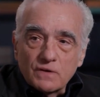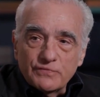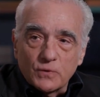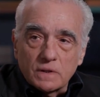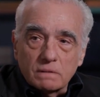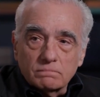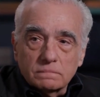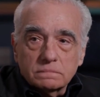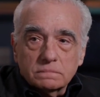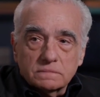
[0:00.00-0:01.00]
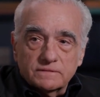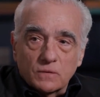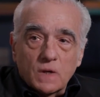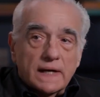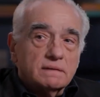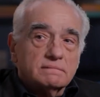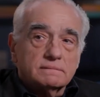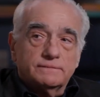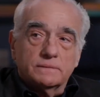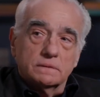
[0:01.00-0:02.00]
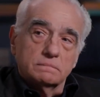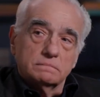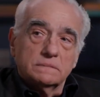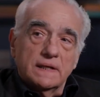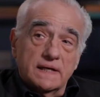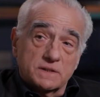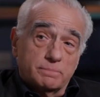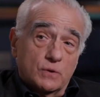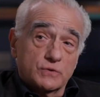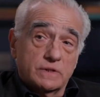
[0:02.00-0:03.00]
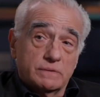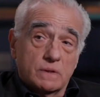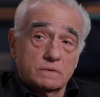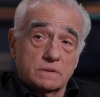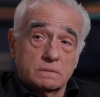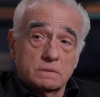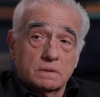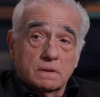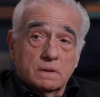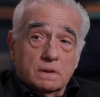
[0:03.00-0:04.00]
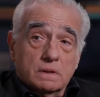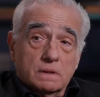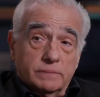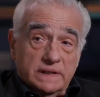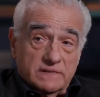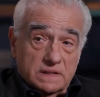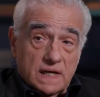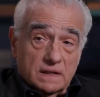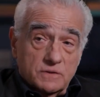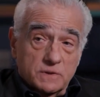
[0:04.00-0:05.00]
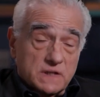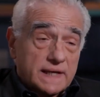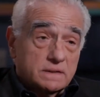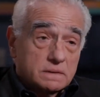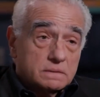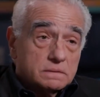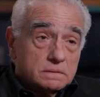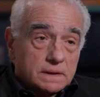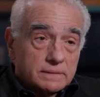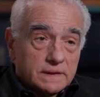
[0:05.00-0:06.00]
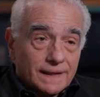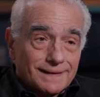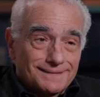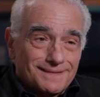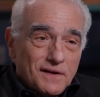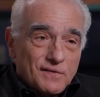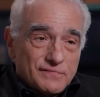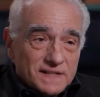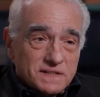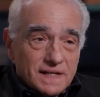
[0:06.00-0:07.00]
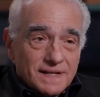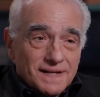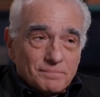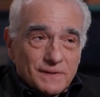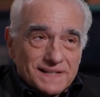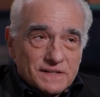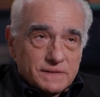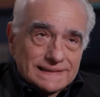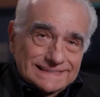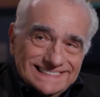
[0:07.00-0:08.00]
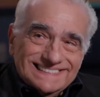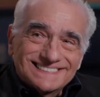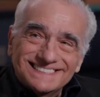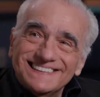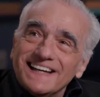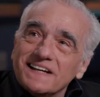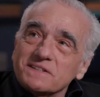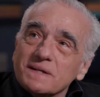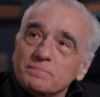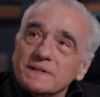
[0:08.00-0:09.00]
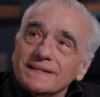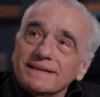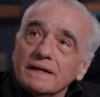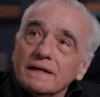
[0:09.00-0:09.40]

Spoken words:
For what? For, as opposed to those who believe in knowledge, which I do. Fascinating. But it's, how should I put it?